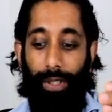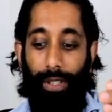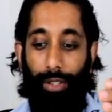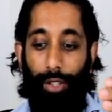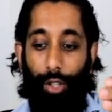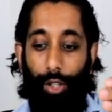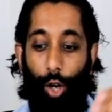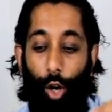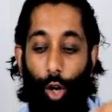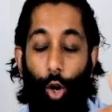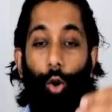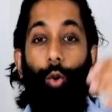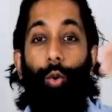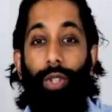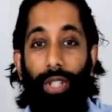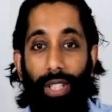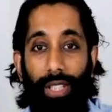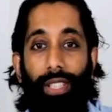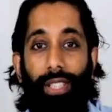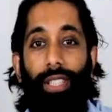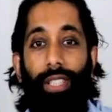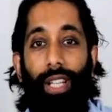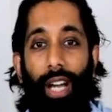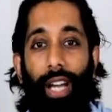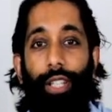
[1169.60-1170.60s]
owner
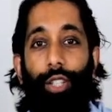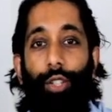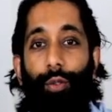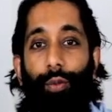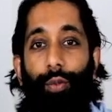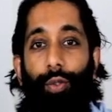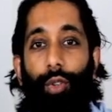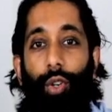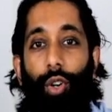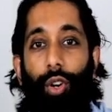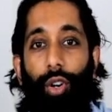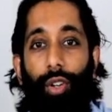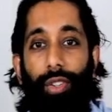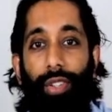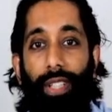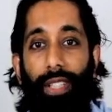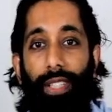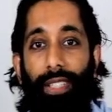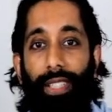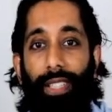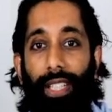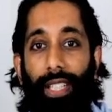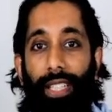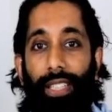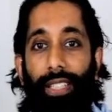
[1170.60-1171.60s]
side, you've got
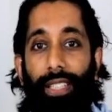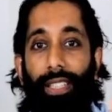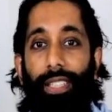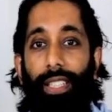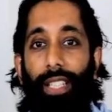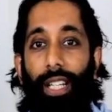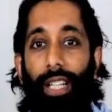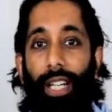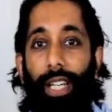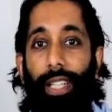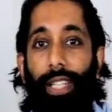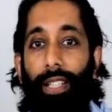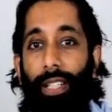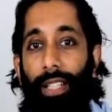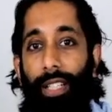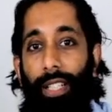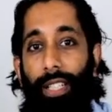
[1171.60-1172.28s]
this insight